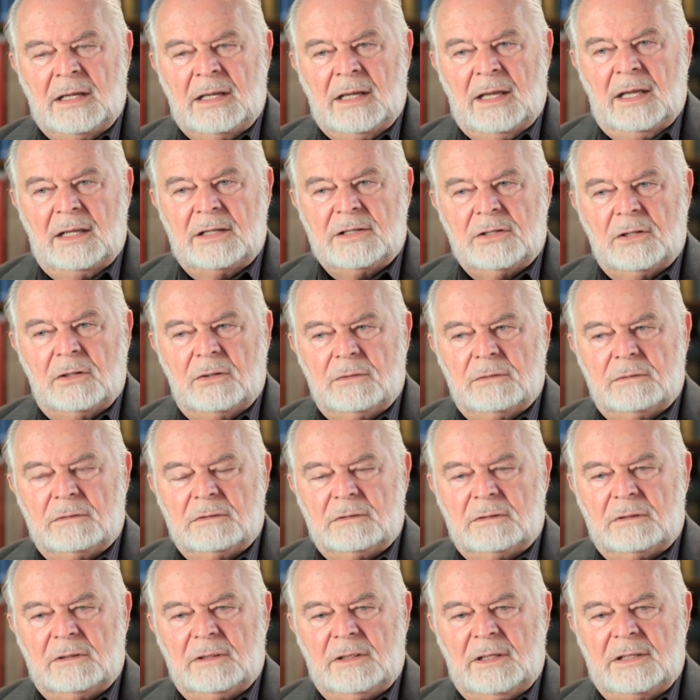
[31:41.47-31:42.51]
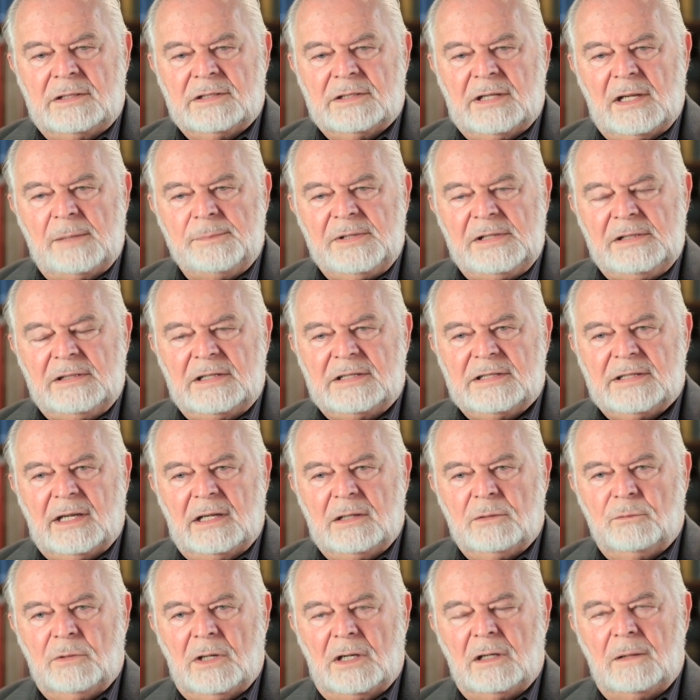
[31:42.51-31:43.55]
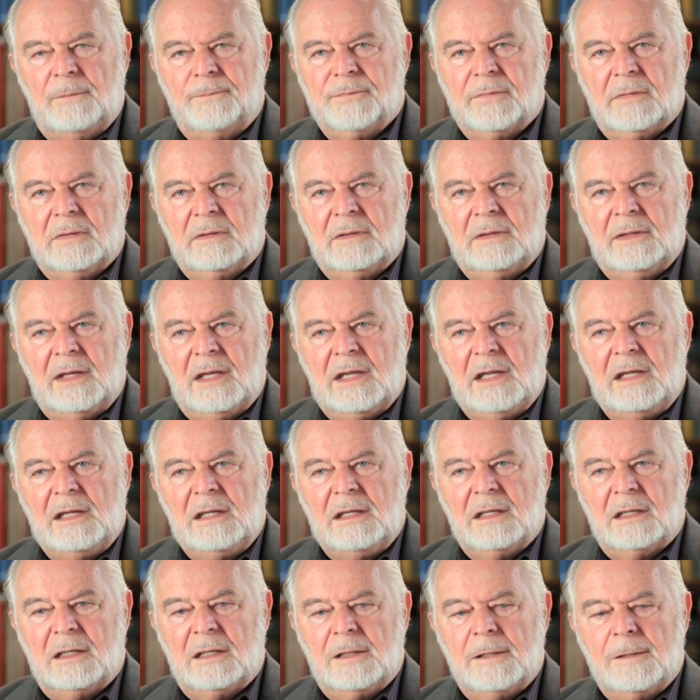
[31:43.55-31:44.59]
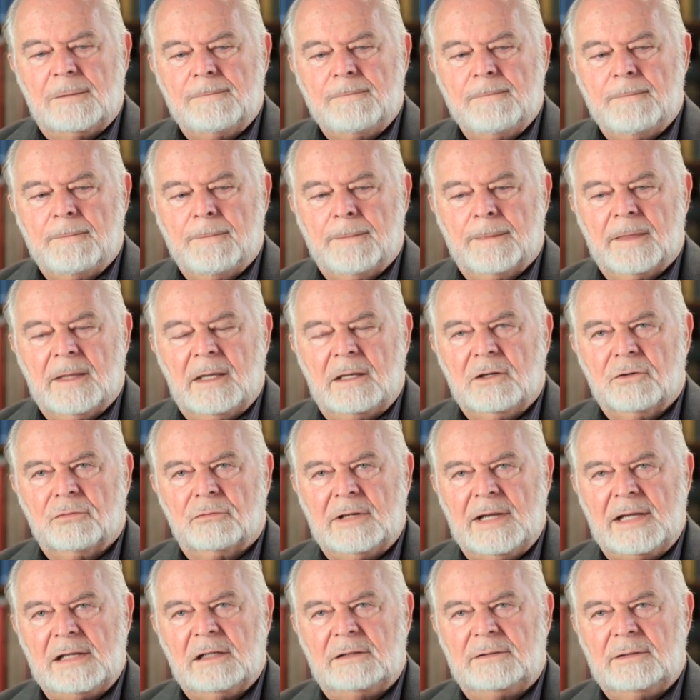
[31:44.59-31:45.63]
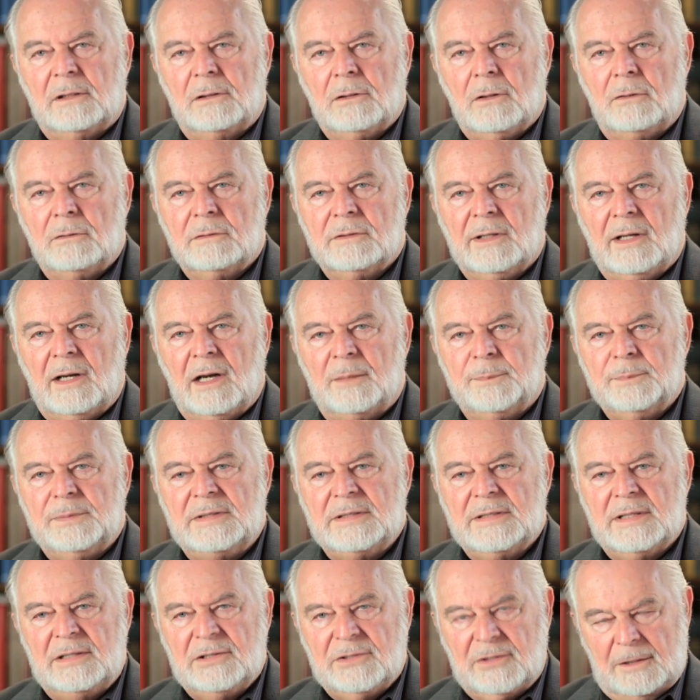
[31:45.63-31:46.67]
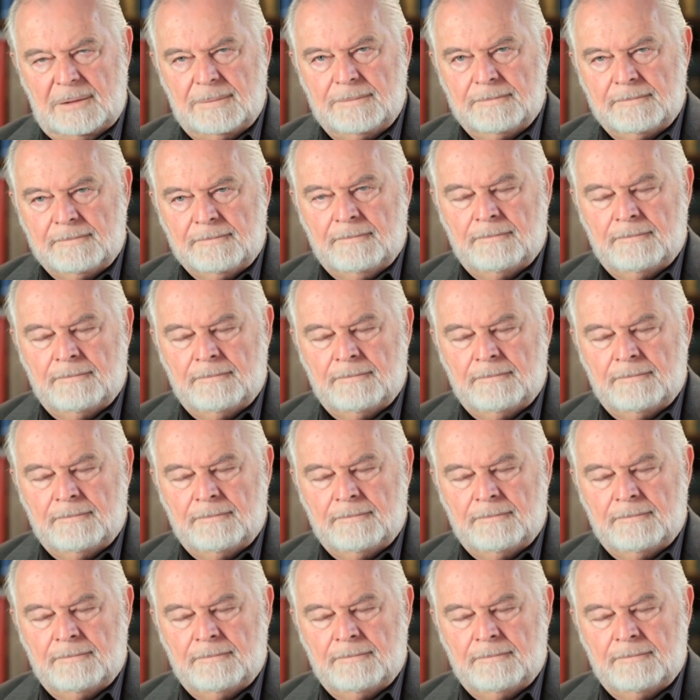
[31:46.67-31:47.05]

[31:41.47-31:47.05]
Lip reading: And so it's tempting to say, well, they created their own opposition.